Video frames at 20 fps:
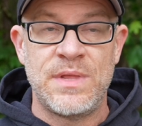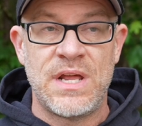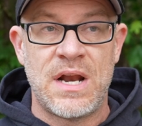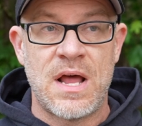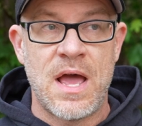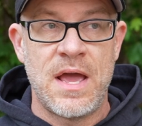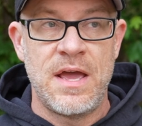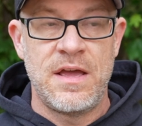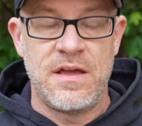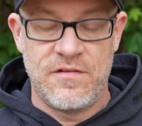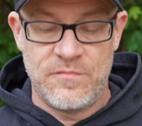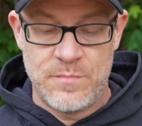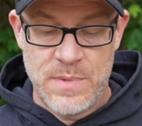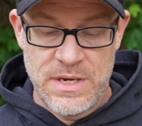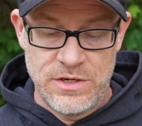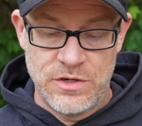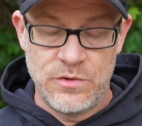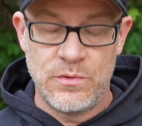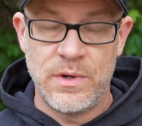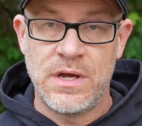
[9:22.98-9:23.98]
that I have
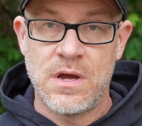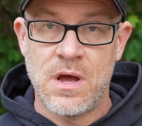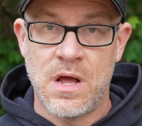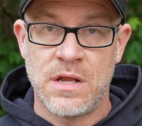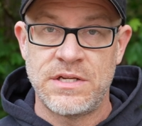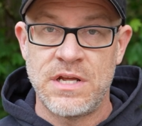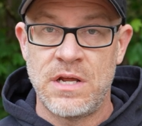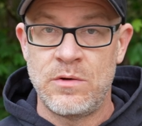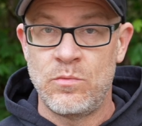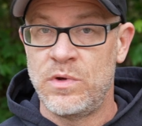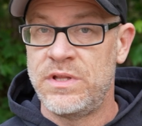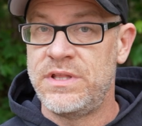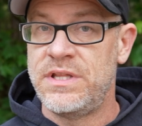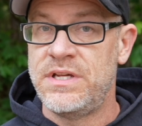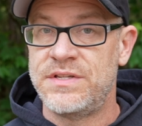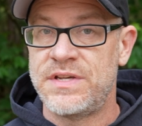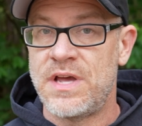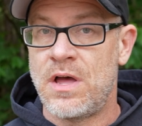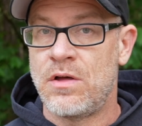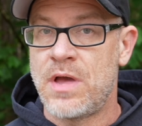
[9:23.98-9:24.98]
been doing content with
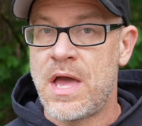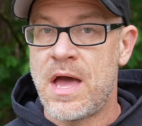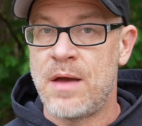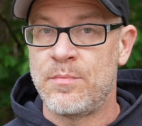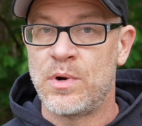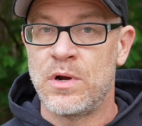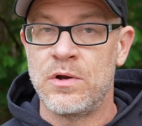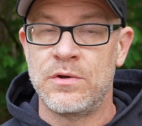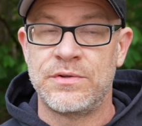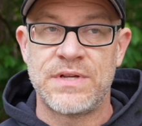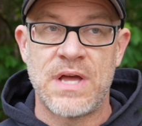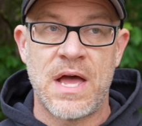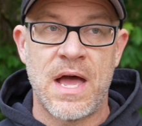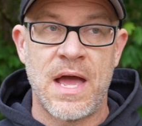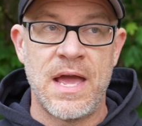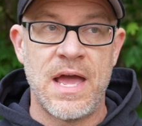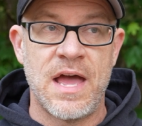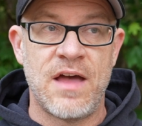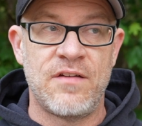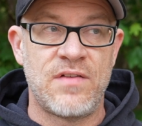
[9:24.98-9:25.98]
these Hellcat Pros,
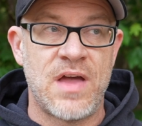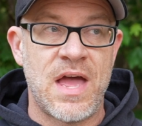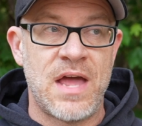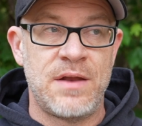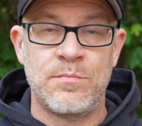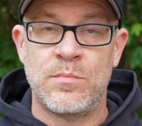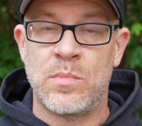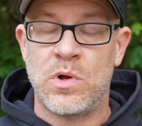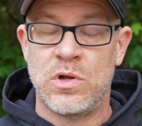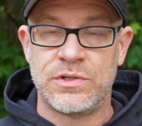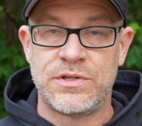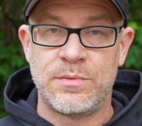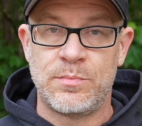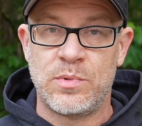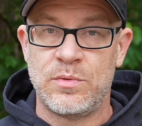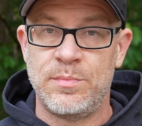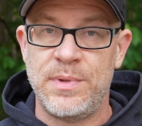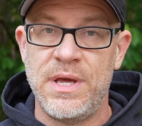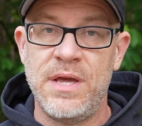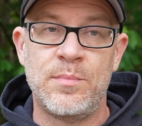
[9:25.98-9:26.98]
I have had
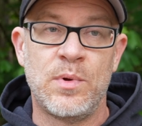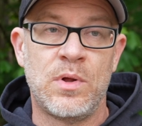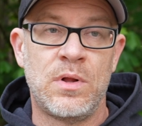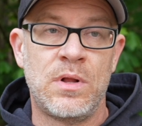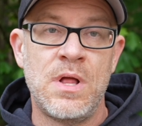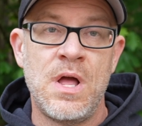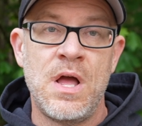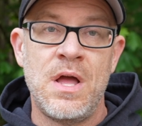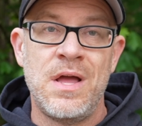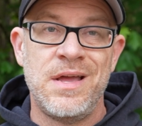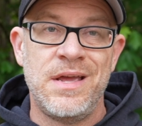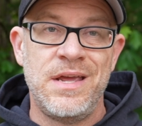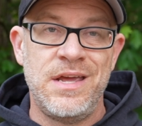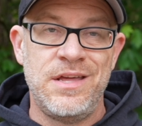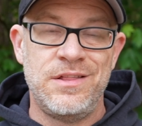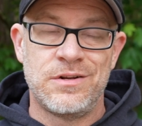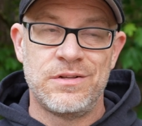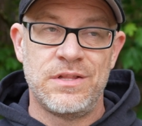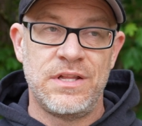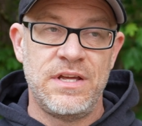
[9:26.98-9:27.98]
multiple people
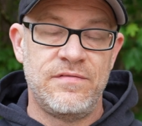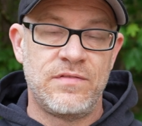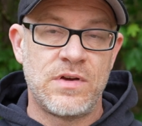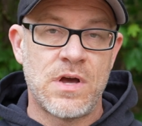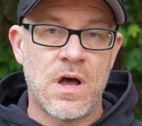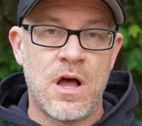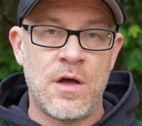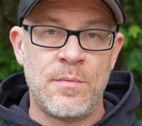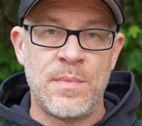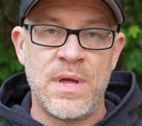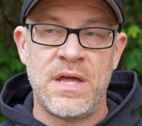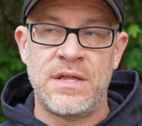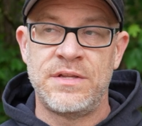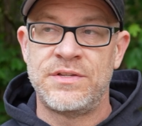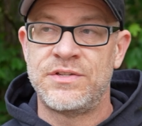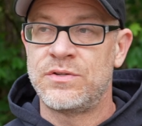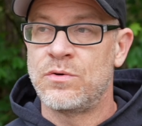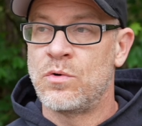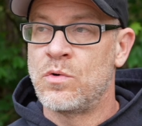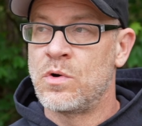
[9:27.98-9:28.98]
either leave
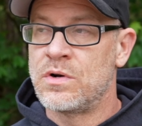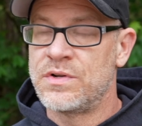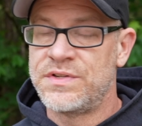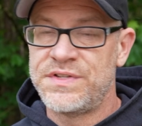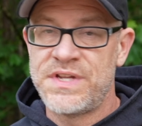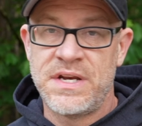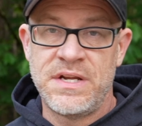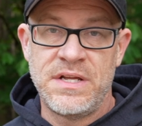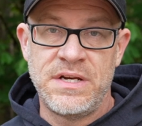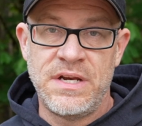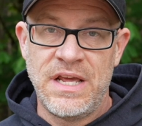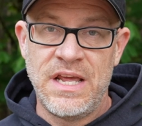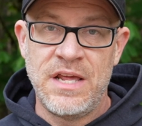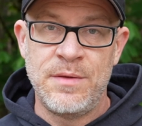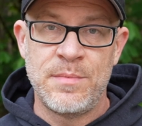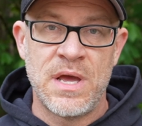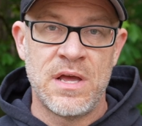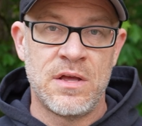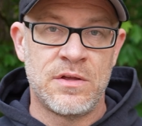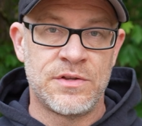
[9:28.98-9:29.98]
comments or send in
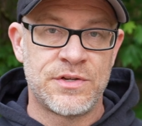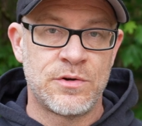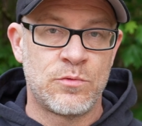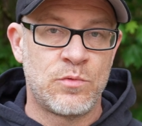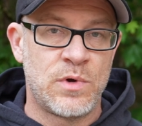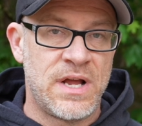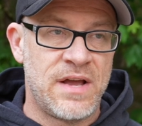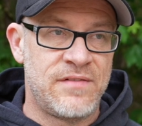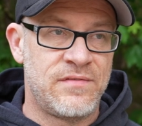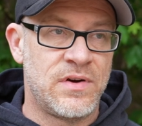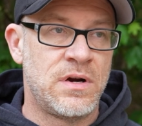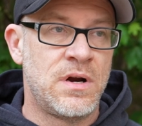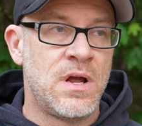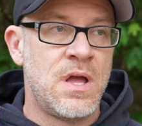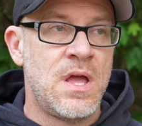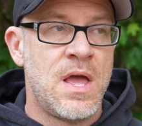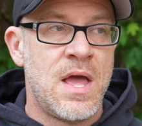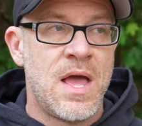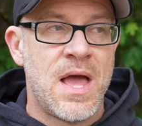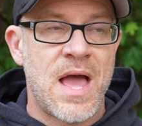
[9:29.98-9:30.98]
emails or whatever
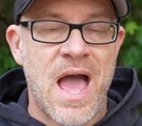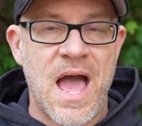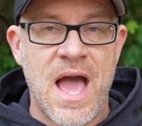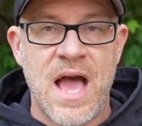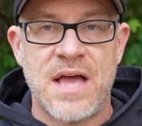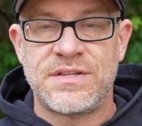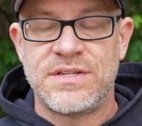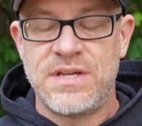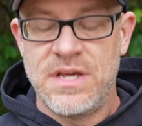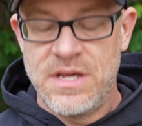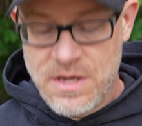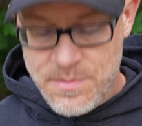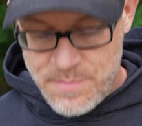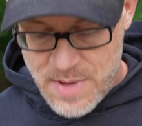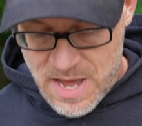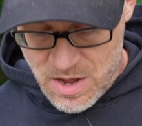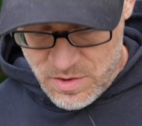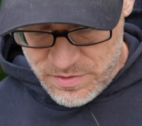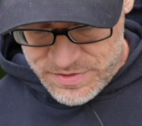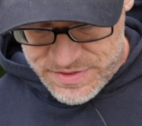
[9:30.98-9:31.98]
asking
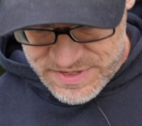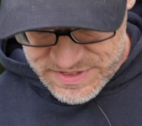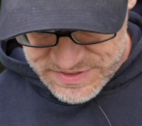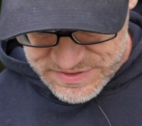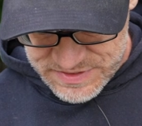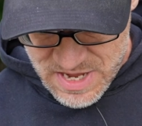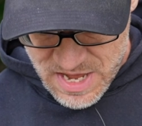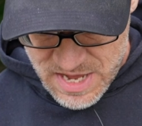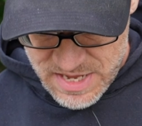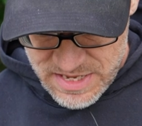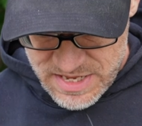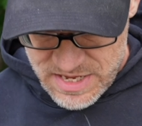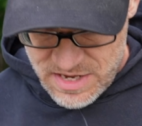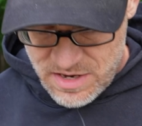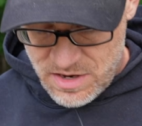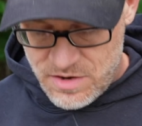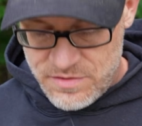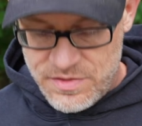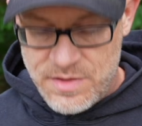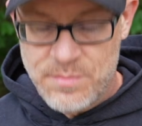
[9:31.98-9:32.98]
about this guy
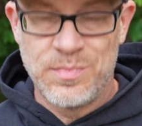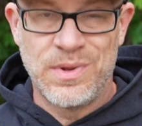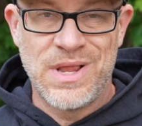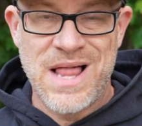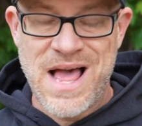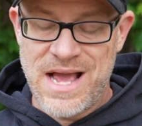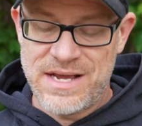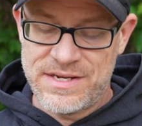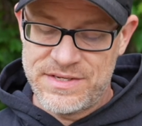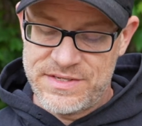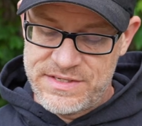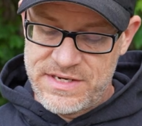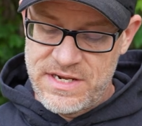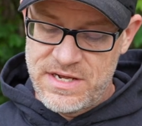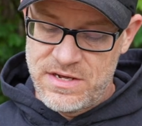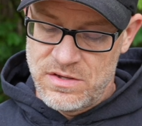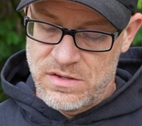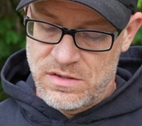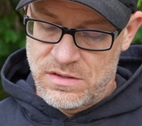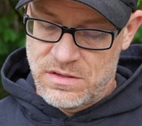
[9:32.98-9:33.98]
here, the
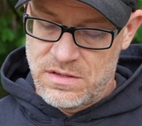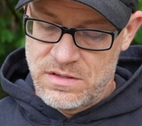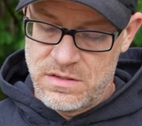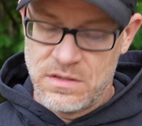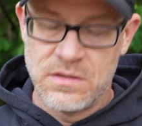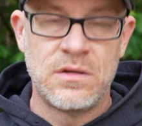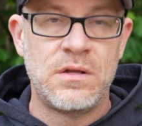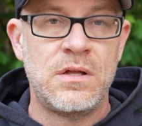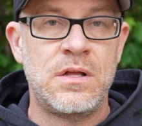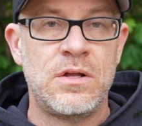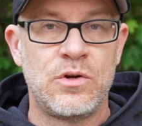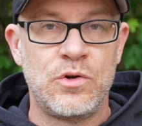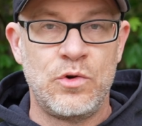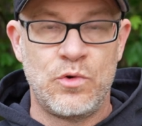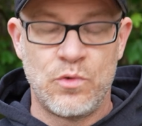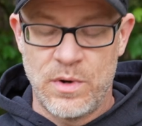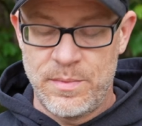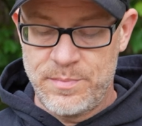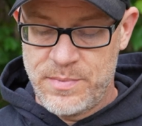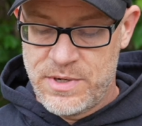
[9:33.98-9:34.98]
BlackSteel
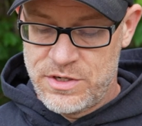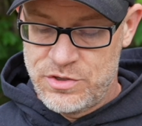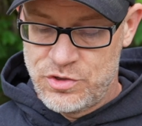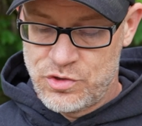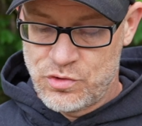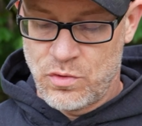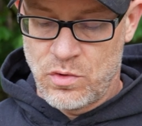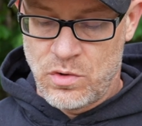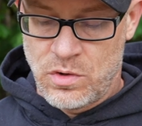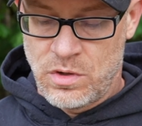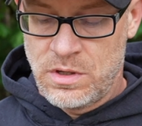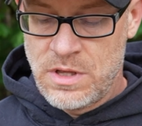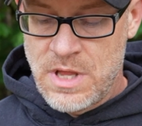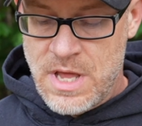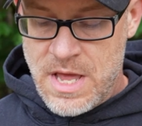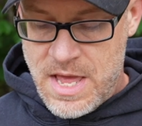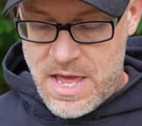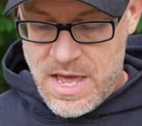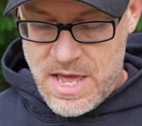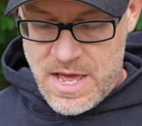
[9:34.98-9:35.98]
grip control.
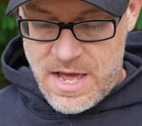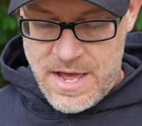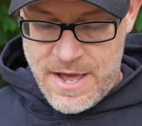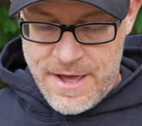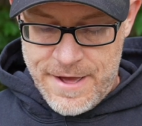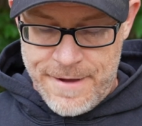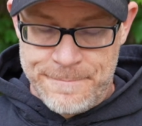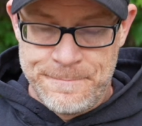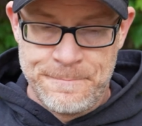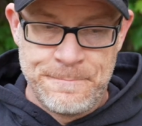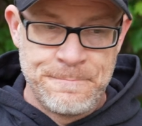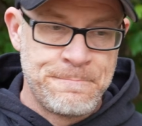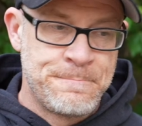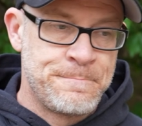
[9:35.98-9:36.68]
I